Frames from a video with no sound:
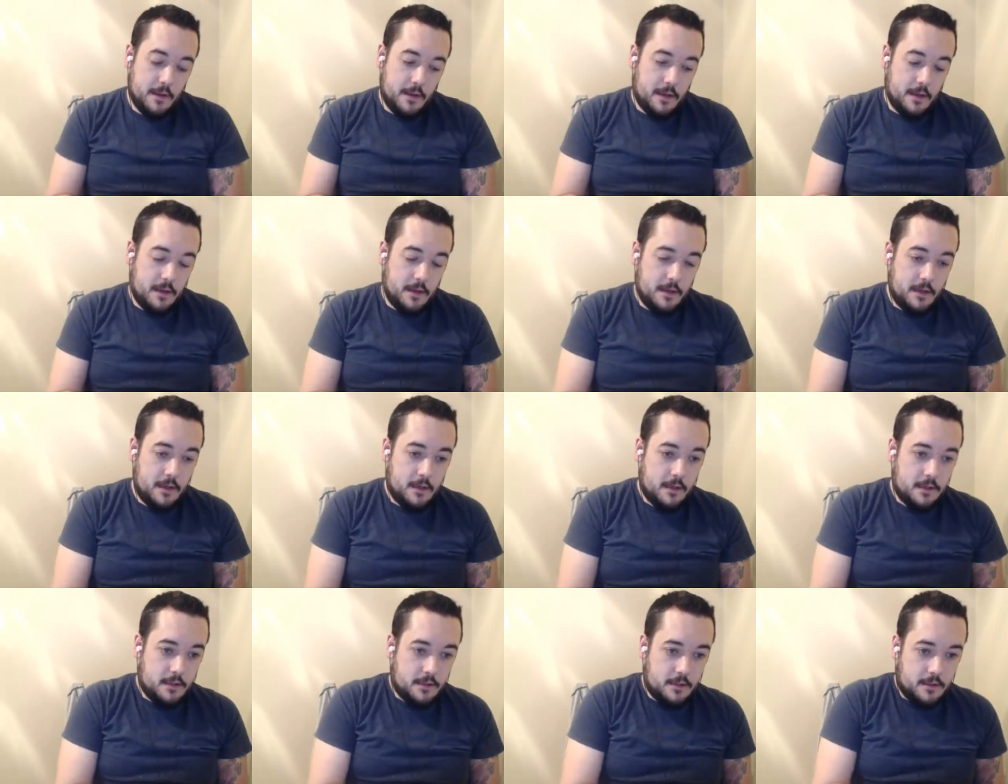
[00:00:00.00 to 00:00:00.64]

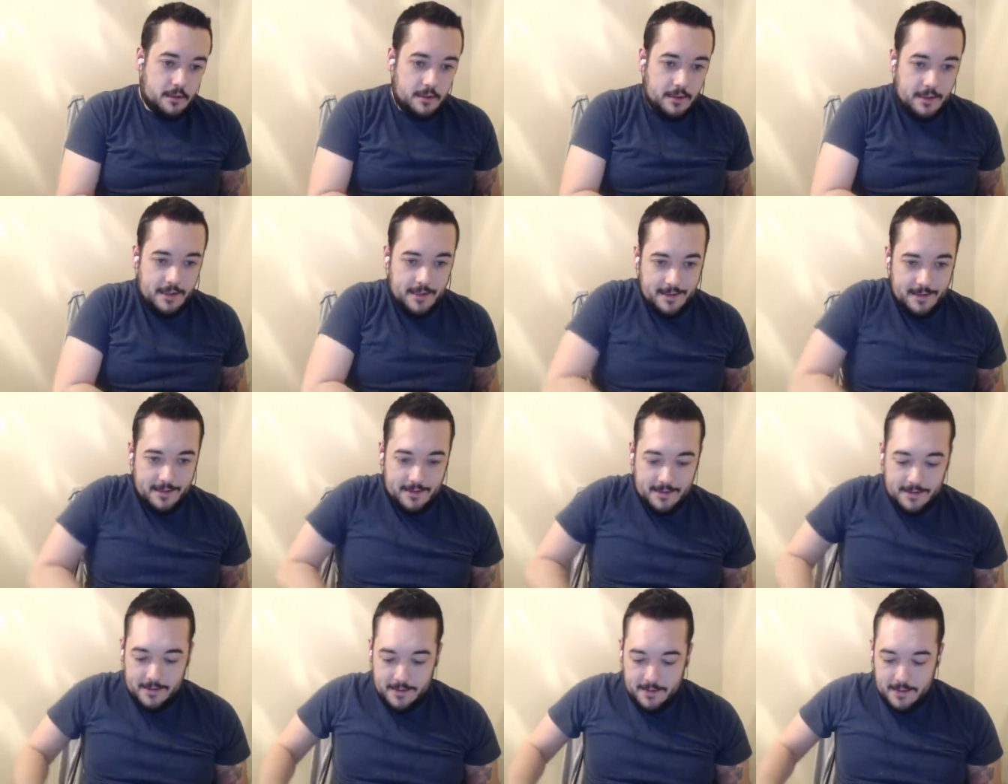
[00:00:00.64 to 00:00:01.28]
And
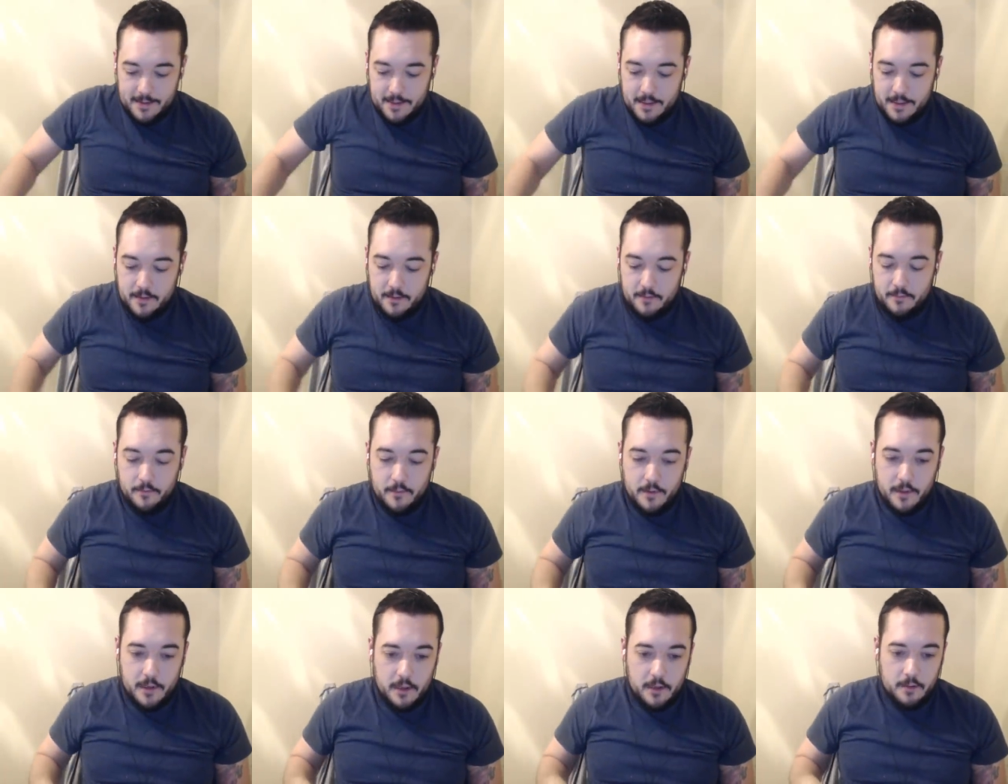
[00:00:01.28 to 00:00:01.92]
let's see
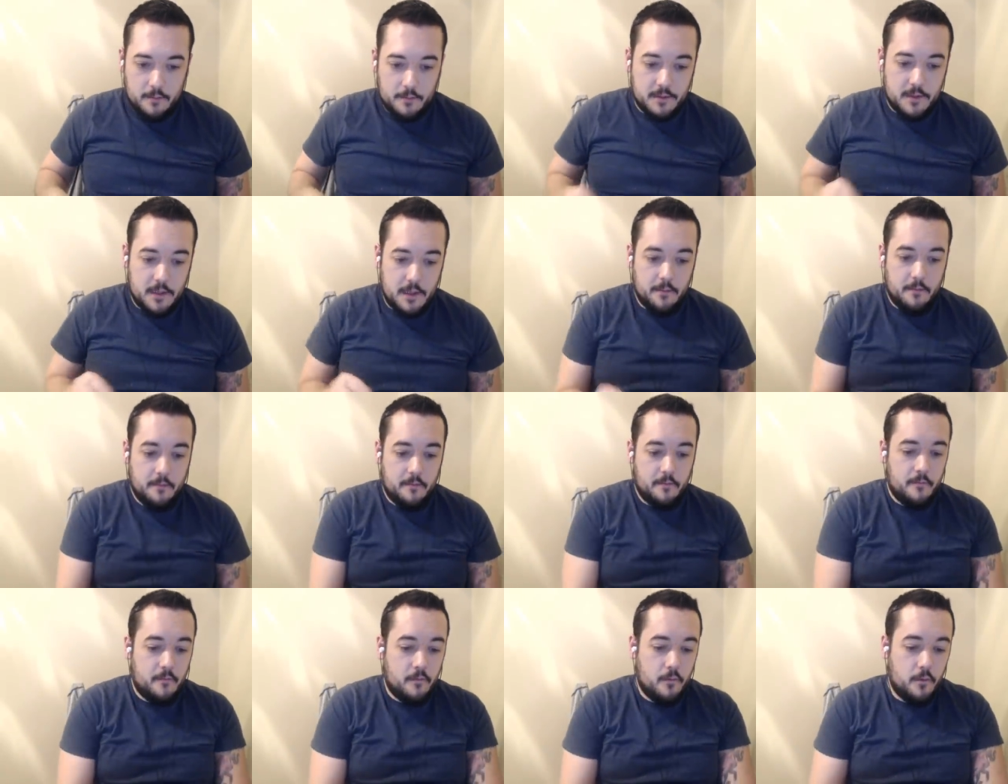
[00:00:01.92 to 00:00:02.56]
what comes
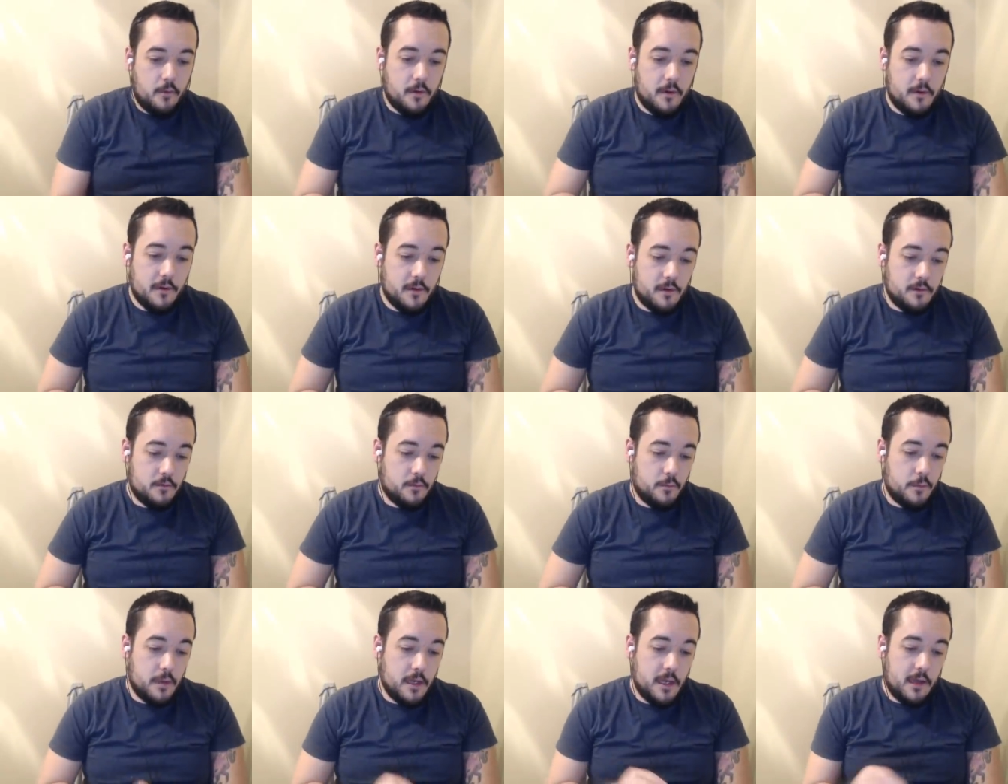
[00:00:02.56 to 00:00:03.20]
up for
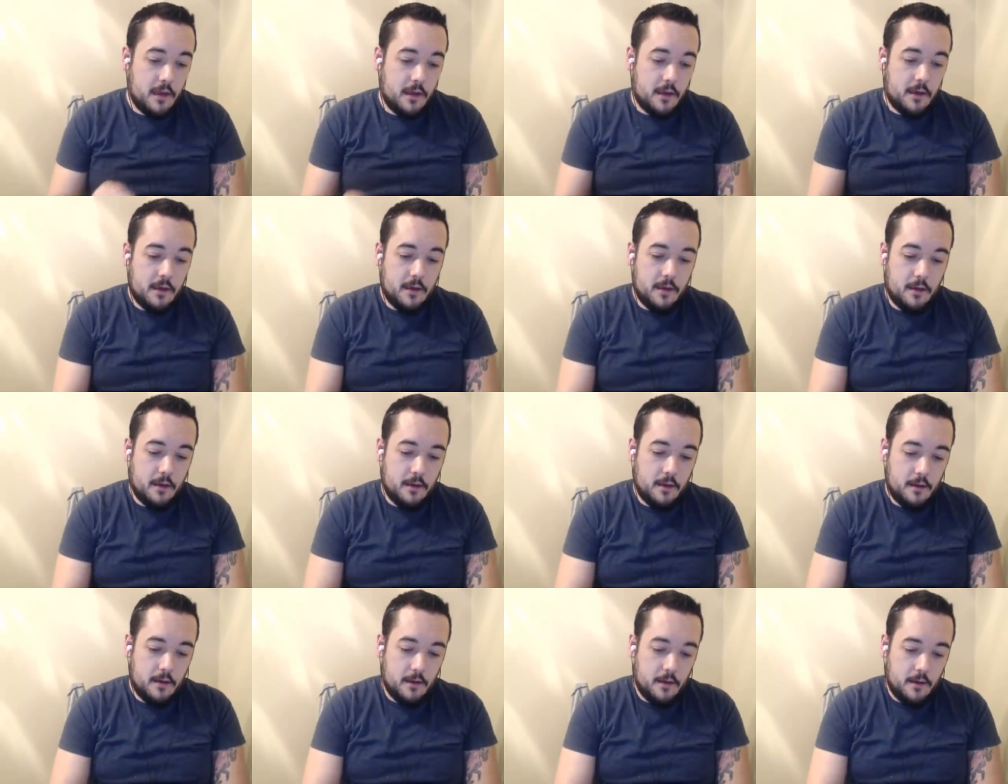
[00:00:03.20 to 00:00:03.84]
this week
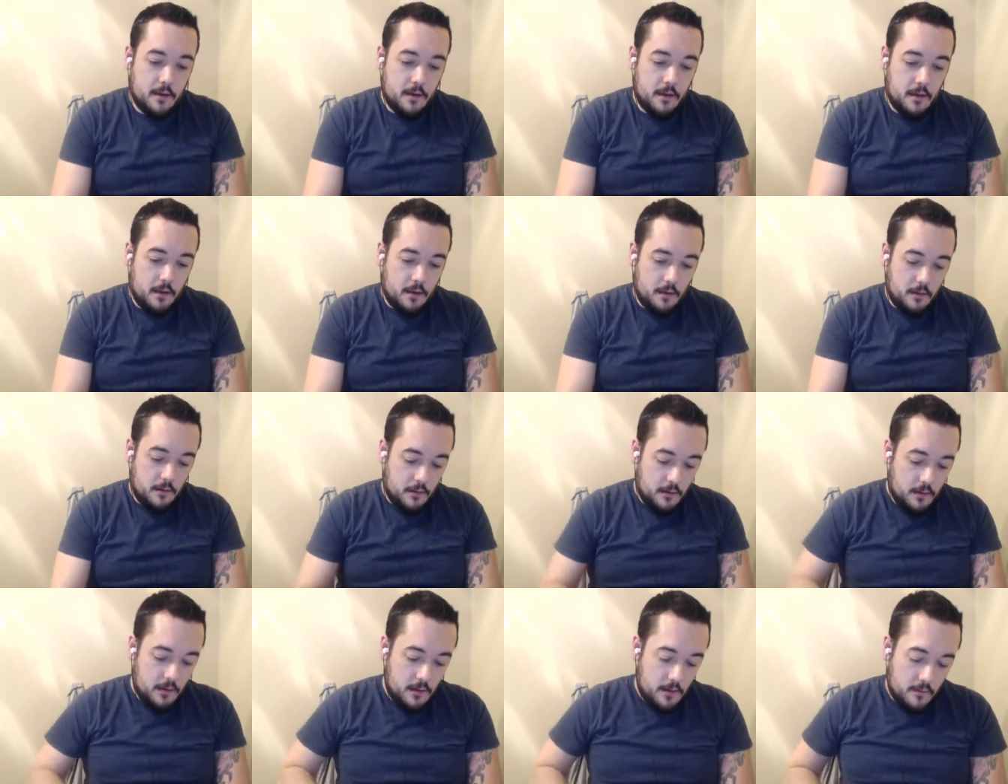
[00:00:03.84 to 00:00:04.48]

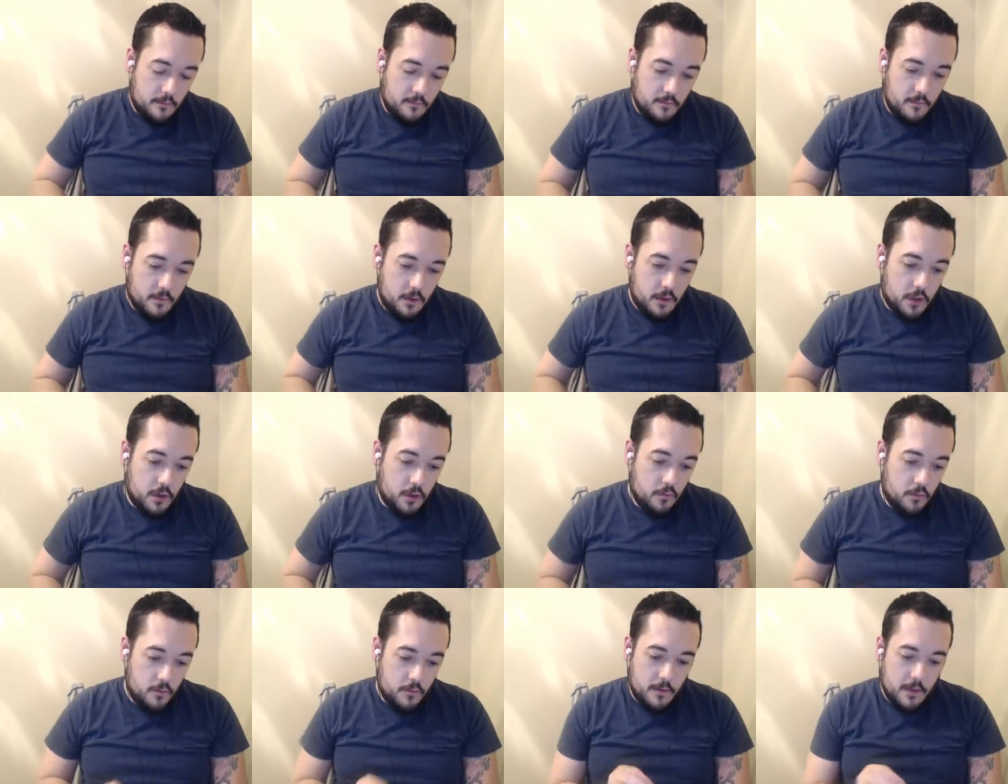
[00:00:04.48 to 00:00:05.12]
for
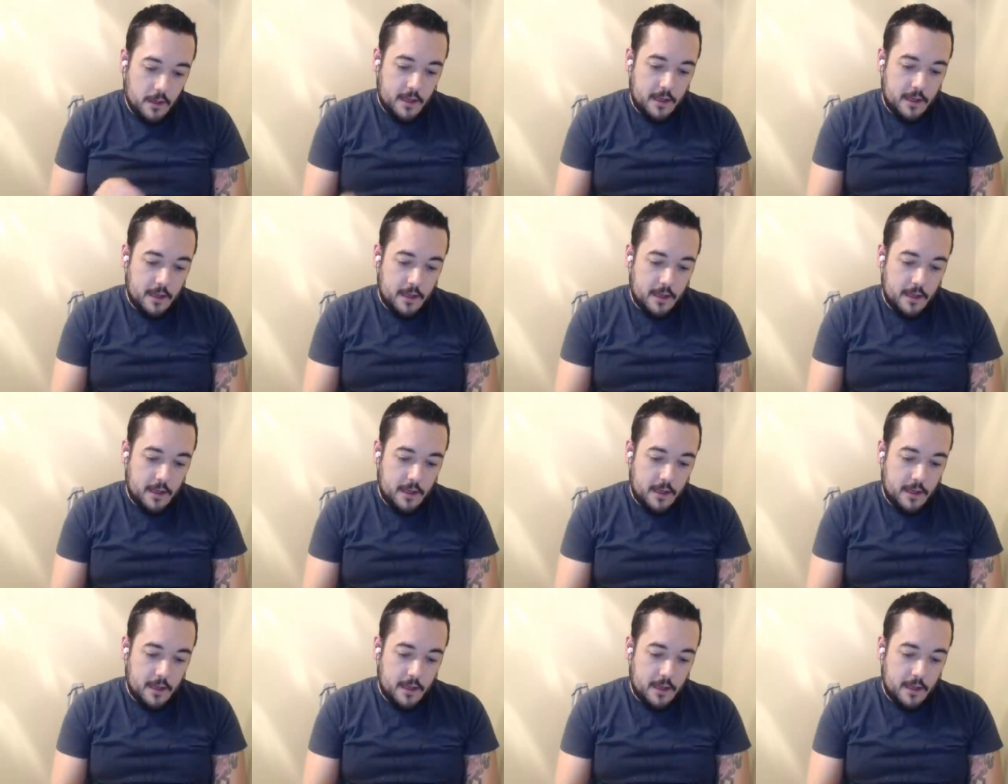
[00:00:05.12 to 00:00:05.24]
you.